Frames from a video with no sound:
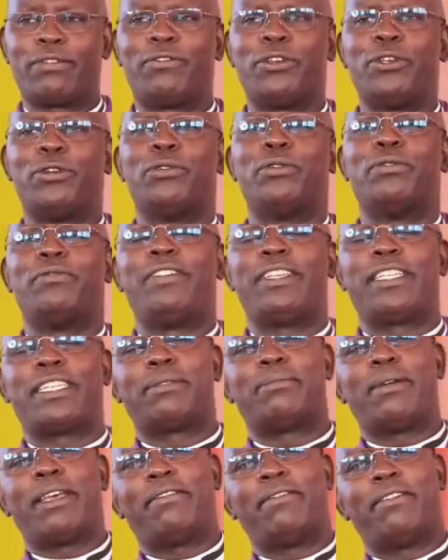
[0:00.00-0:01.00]
of you who
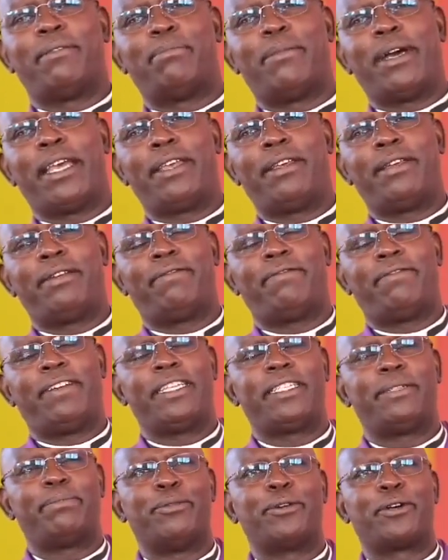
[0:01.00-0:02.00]
visit my, my
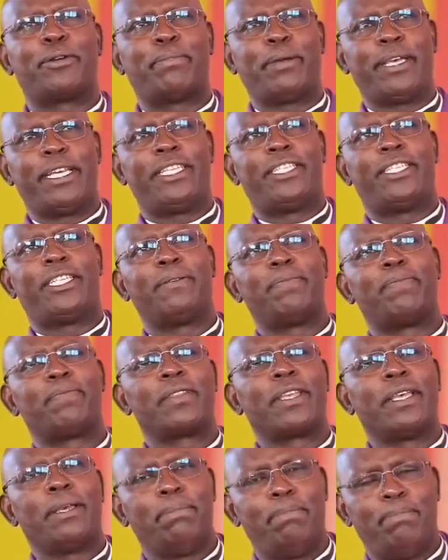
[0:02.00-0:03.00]
Facebook page,
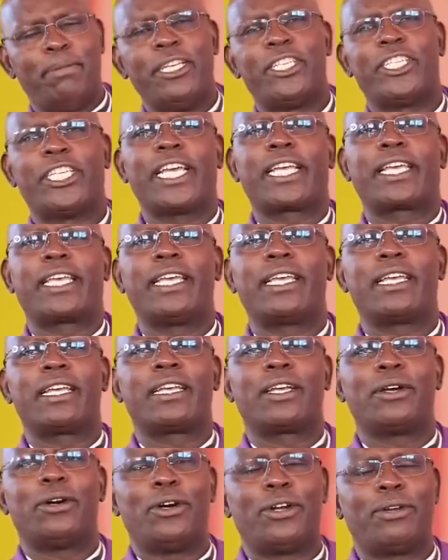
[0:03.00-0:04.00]
be
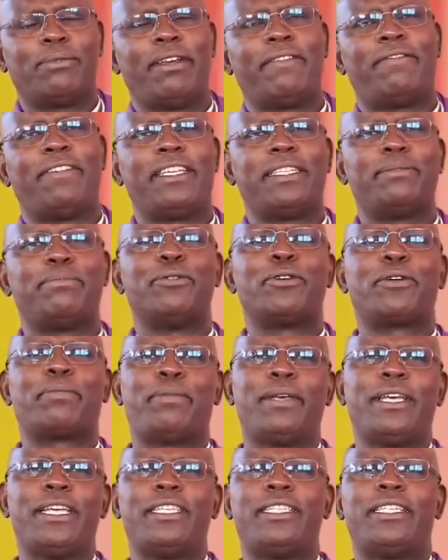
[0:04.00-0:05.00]
checking on my Facebook
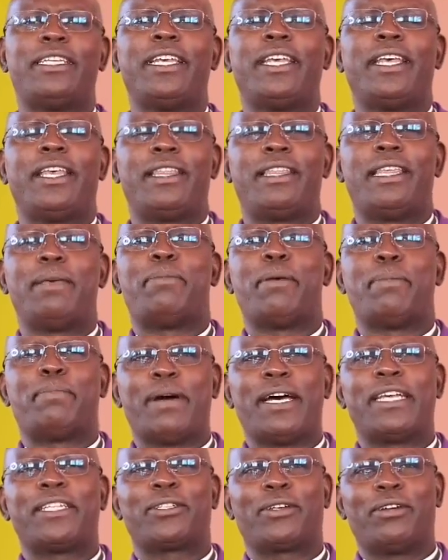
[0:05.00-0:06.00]
page the
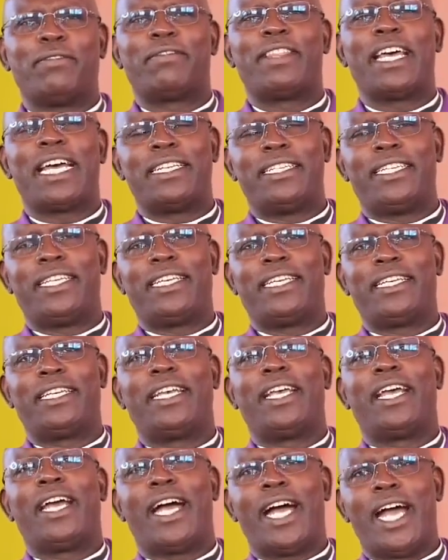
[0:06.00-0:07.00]
papers of that day.
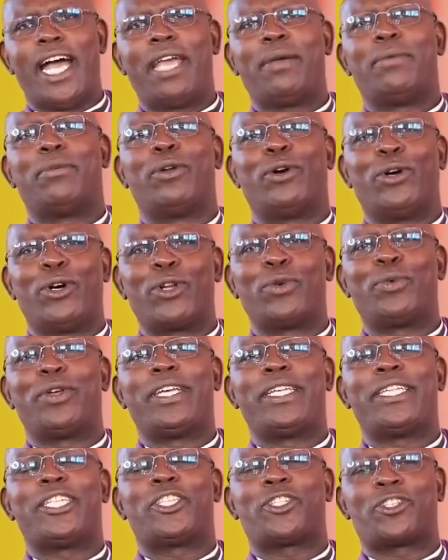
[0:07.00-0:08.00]
I will
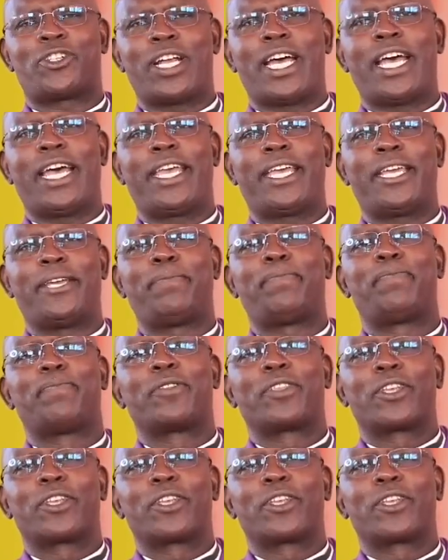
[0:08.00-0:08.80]
always try